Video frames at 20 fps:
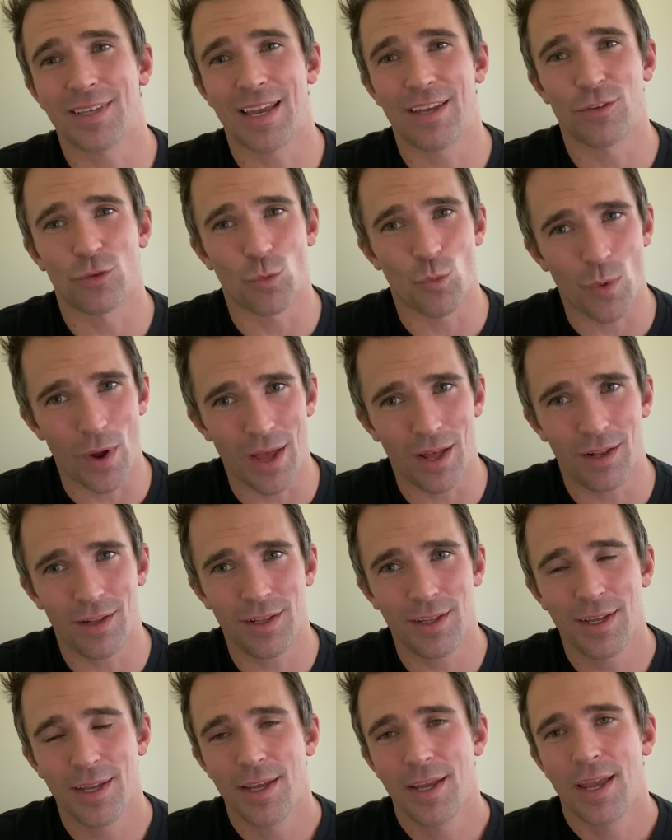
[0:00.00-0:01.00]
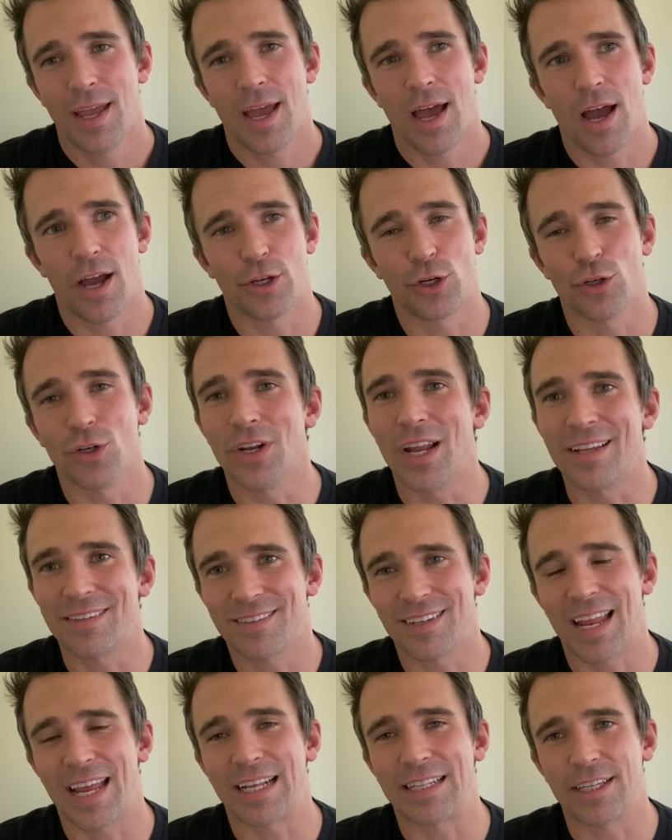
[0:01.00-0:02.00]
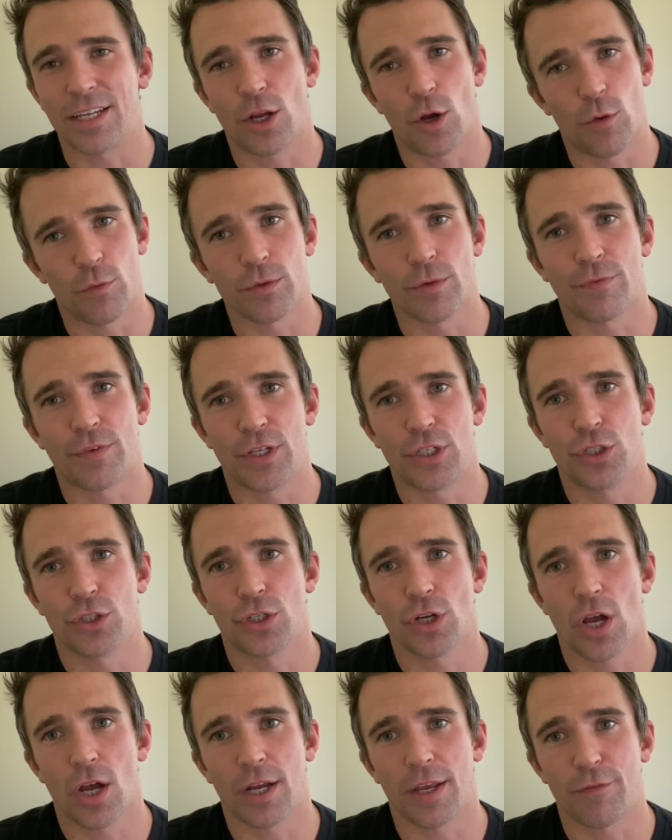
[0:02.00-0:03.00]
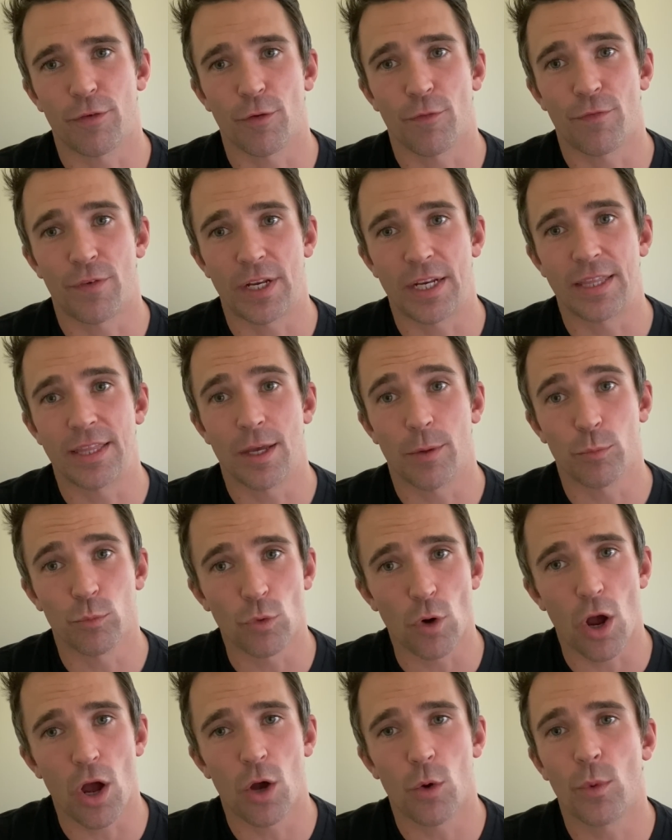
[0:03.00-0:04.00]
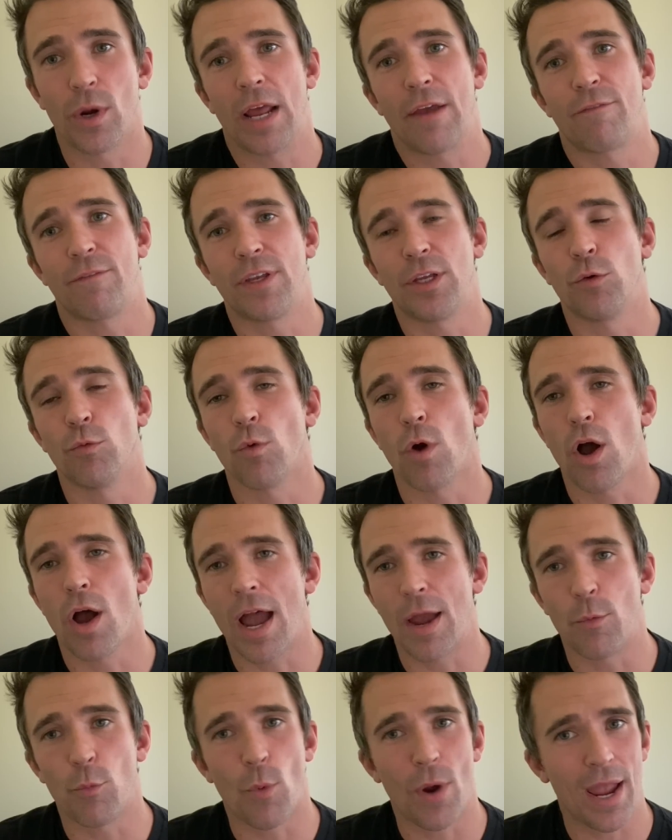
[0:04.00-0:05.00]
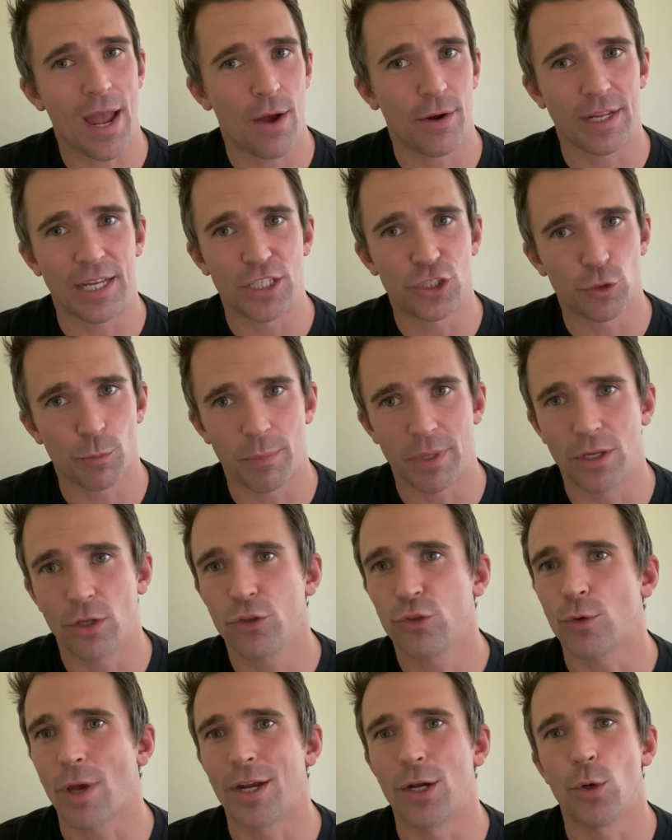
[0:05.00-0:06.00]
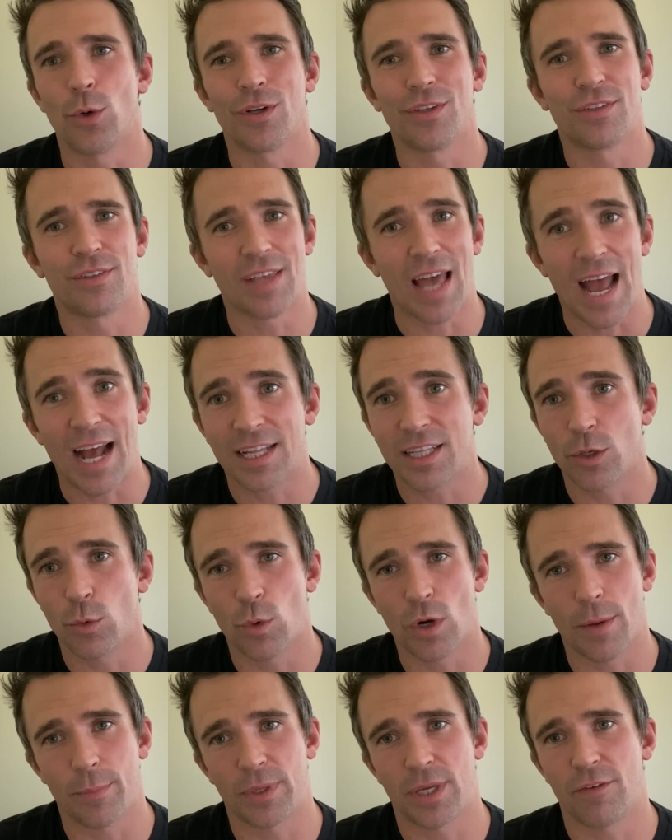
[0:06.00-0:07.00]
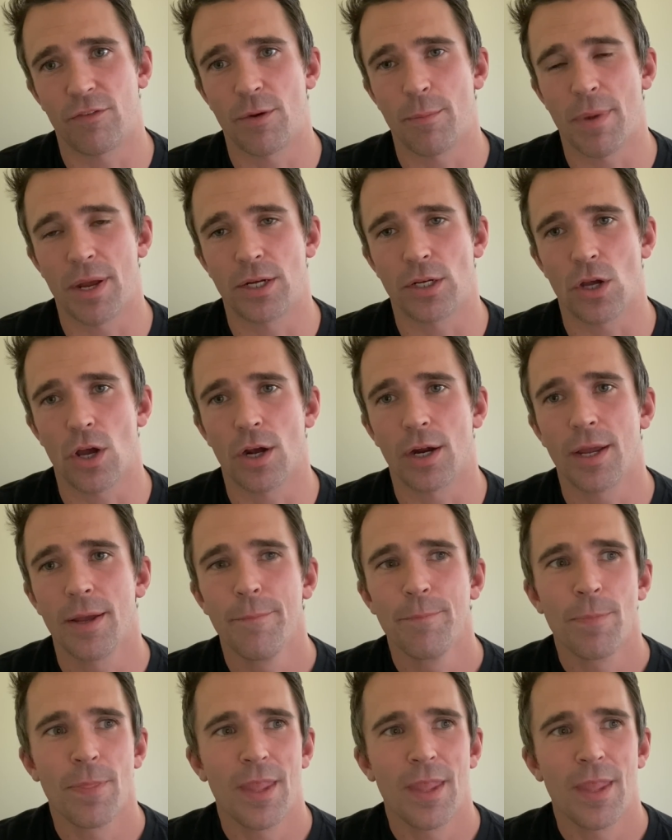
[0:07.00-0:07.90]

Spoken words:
as well. You're less likely to overfeed your dog if you're feeding them raw. When I feed raw, I weigh out each meal so I know exactly what I'm giving my dog.